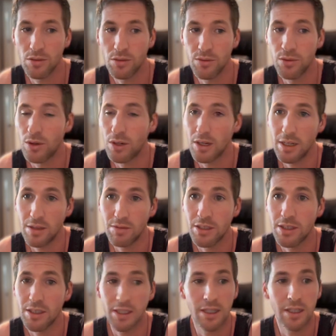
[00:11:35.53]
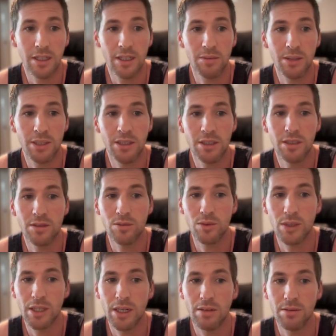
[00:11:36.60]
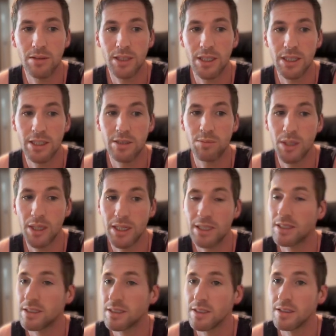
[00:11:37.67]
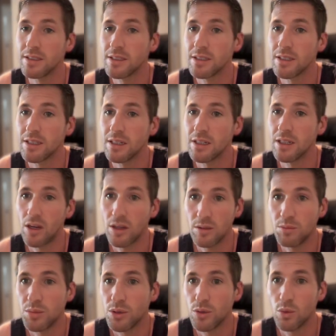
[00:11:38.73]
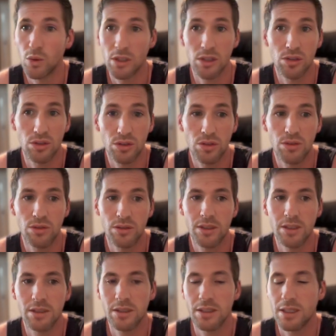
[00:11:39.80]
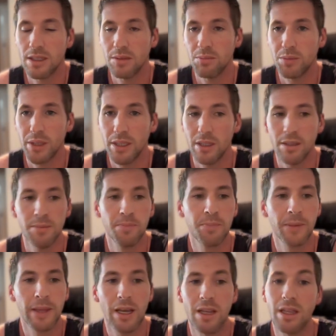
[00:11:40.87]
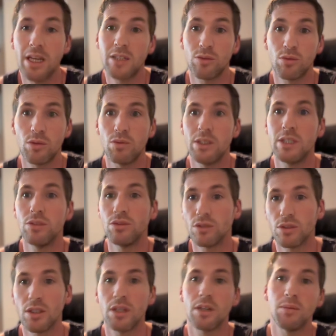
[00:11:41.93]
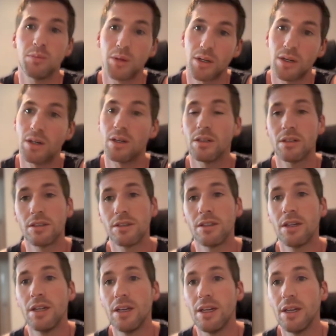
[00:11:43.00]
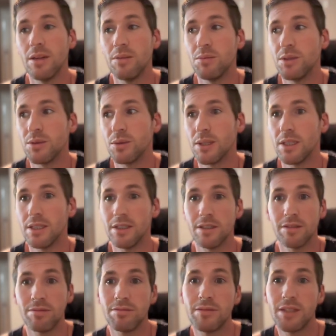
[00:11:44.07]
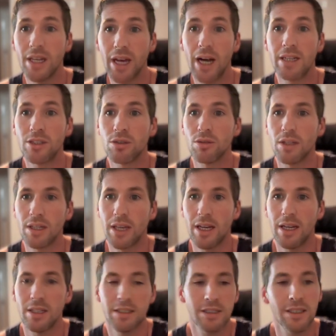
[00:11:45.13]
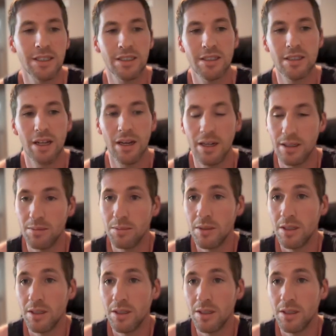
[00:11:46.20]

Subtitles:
for every single image, we have the expected output, what it should be. And that's what we use to compare between the actual guess each time